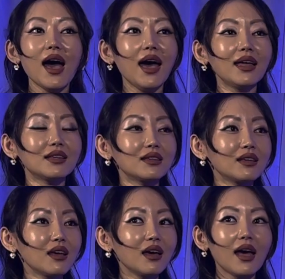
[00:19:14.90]

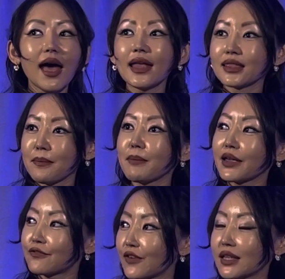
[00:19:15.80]
And then my
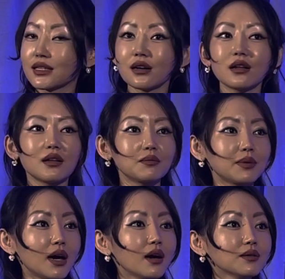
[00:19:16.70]
friends at
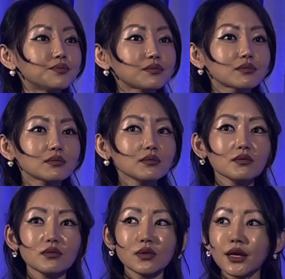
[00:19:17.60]
Columbia,
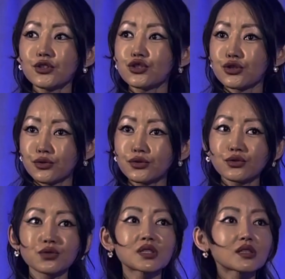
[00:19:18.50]
they choose
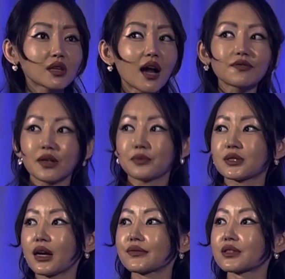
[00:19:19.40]
to starve
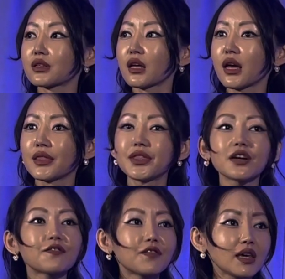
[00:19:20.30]
themselves. They're
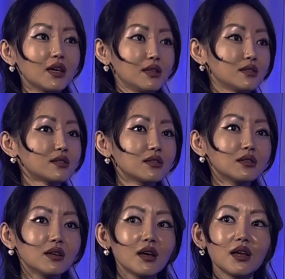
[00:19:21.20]
vegans.
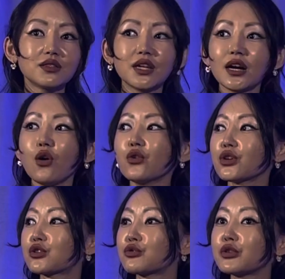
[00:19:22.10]
They're on
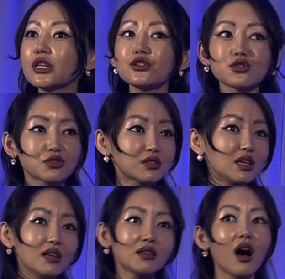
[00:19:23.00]
a green juice
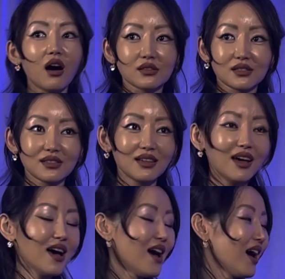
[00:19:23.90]

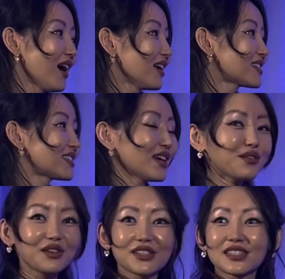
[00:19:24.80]
detox.
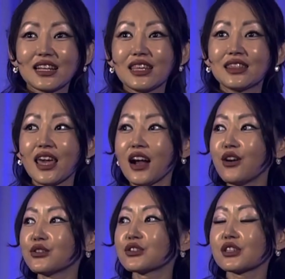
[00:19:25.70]
Seriously,
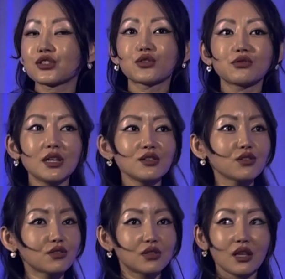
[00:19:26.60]
they're on this green
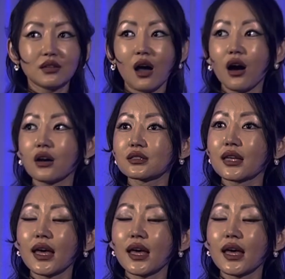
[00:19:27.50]
juice detox.